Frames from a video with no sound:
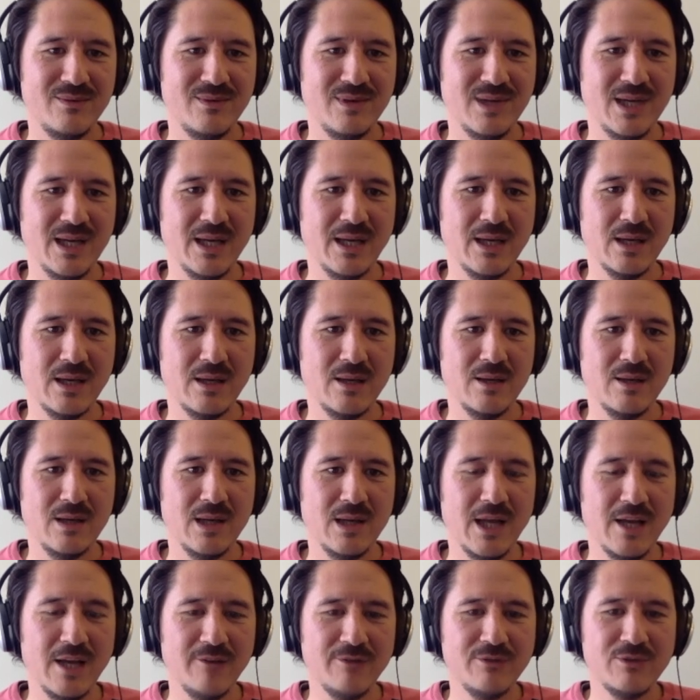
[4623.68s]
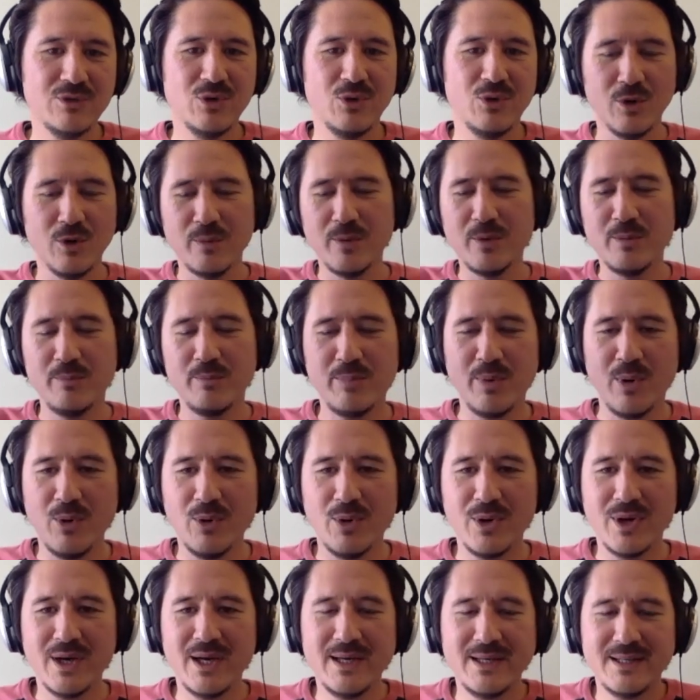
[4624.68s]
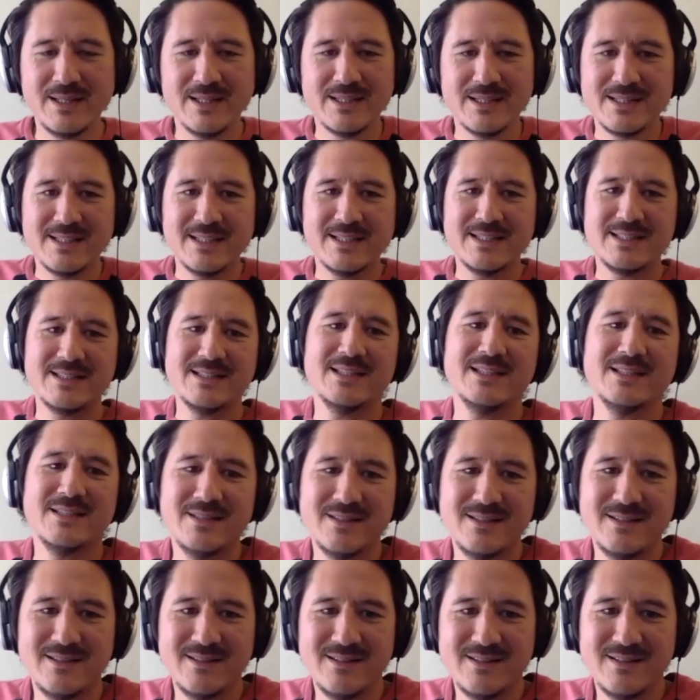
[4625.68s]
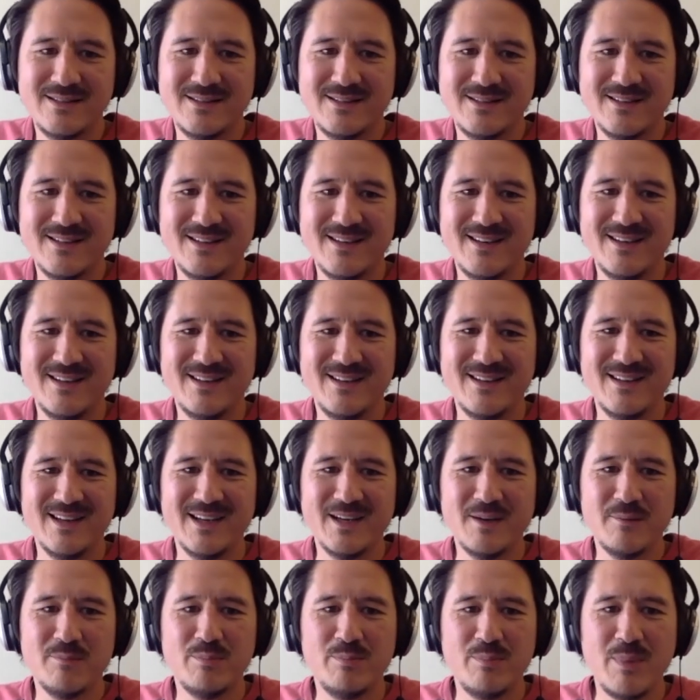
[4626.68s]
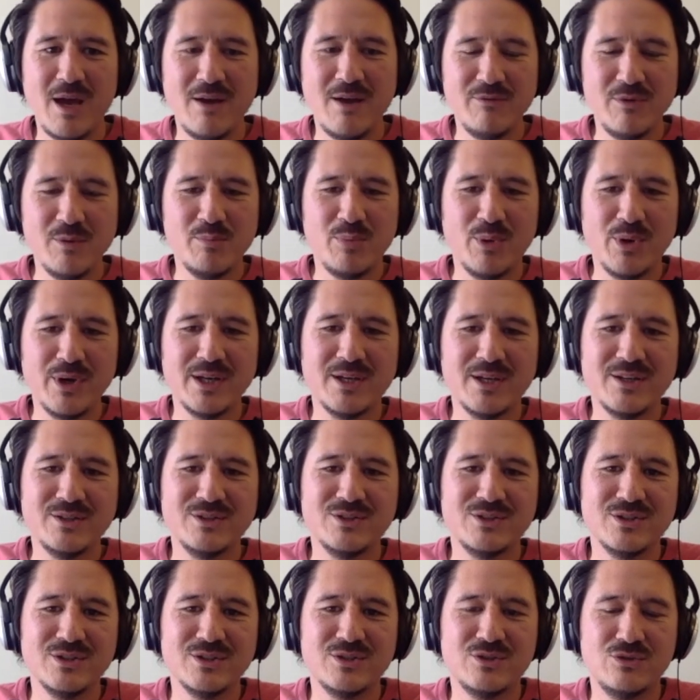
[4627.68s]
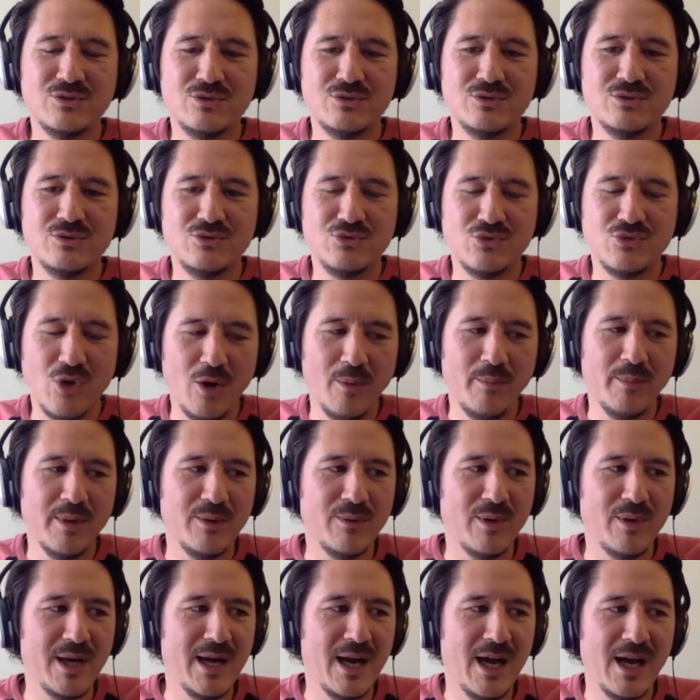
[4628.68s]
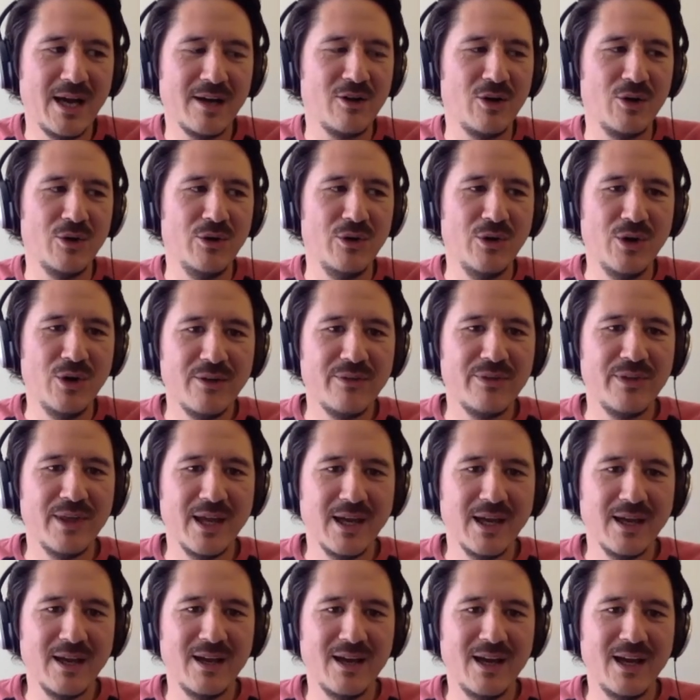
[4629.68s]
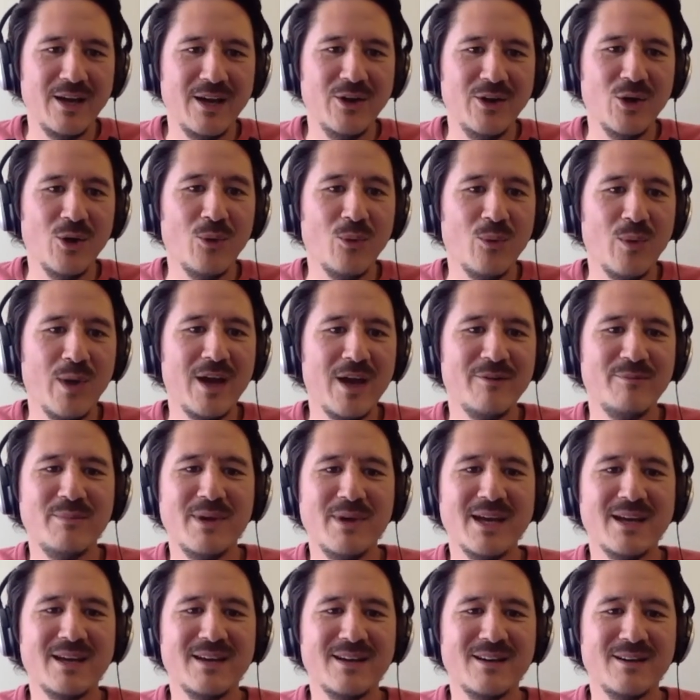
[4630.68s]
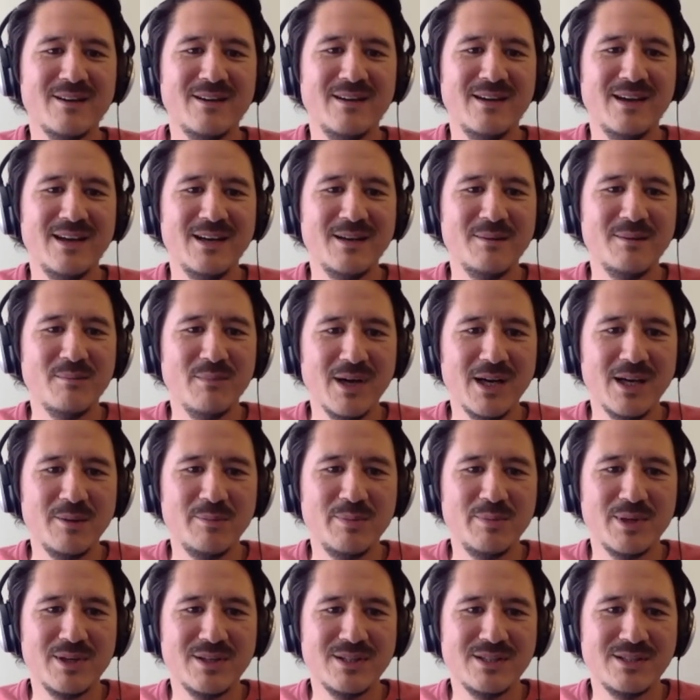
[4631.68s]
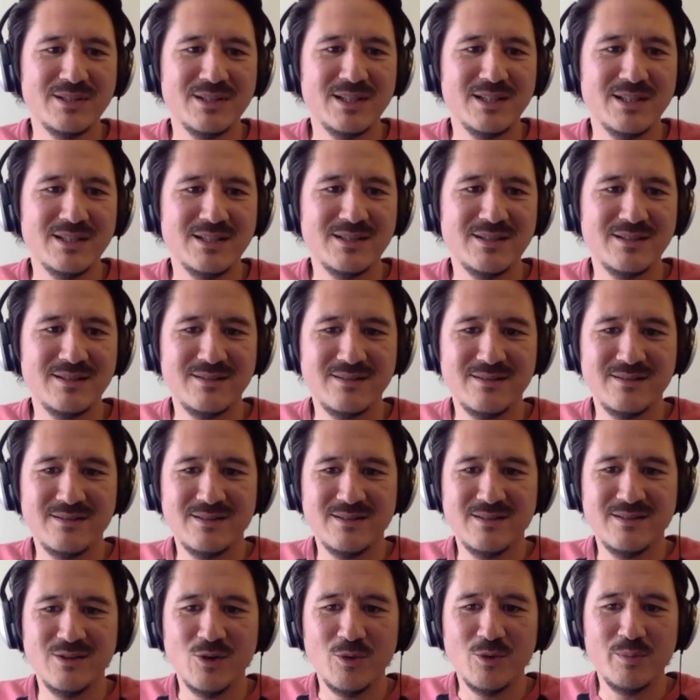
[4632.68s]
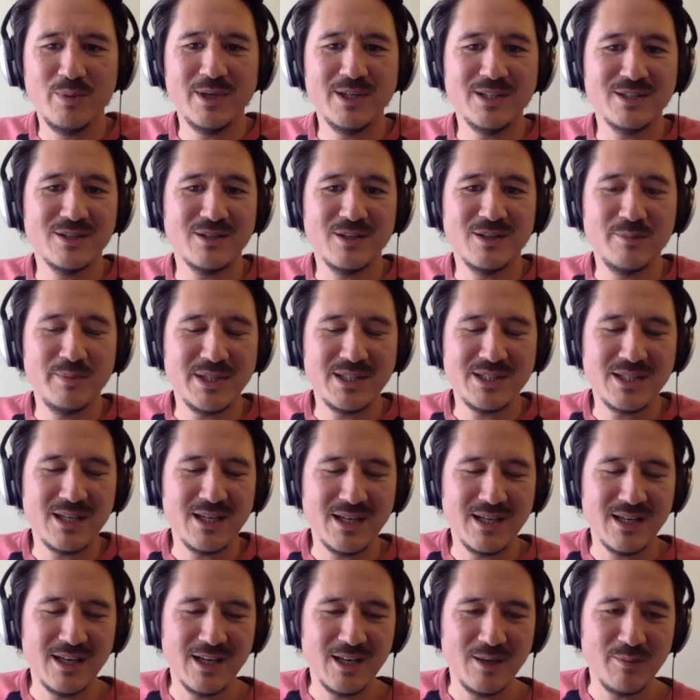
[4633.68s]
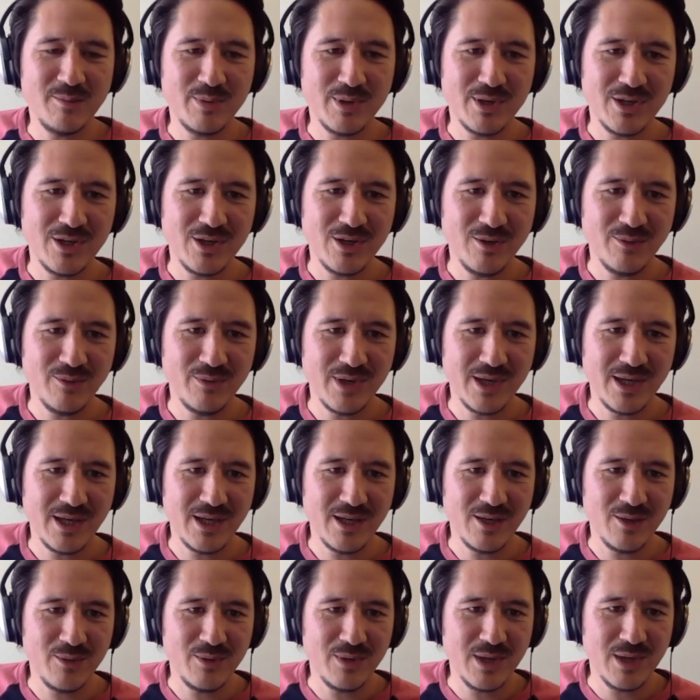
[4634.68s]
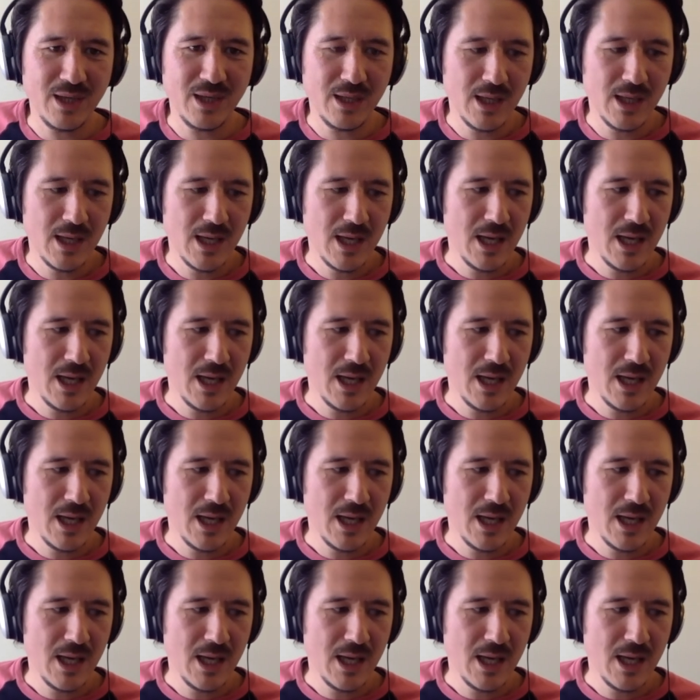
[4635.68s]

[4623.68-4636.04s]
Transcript: Like, live tournament poker, it doesn't exist. Like, everybody could just drop me right now. I got nothing and no way of making any money because there's nobody's going to be taking anybody on right now, right?